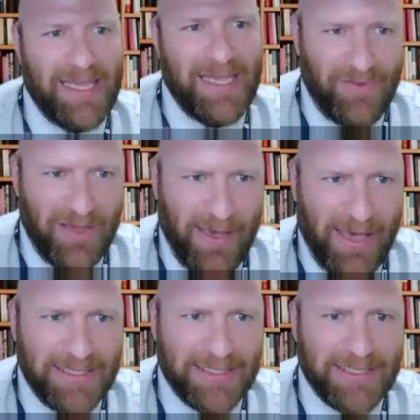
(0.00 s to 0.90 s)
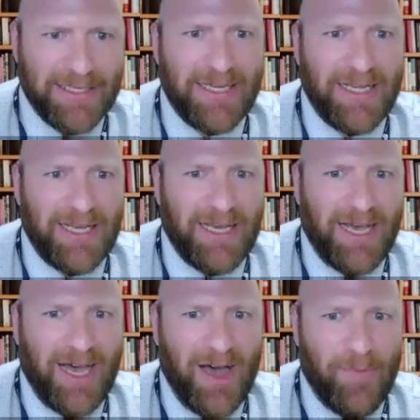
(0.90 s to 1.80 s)
EVMS,
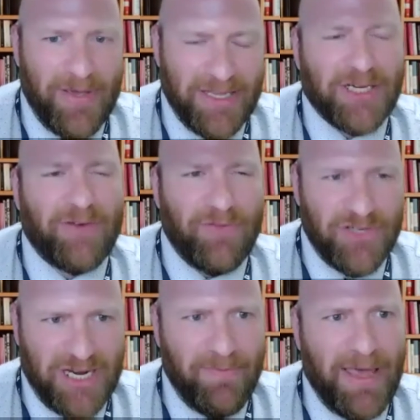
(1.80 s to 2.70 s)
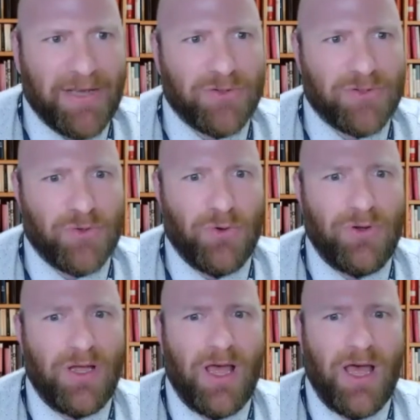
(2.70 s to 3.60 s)
Eastern Virginia Medical School.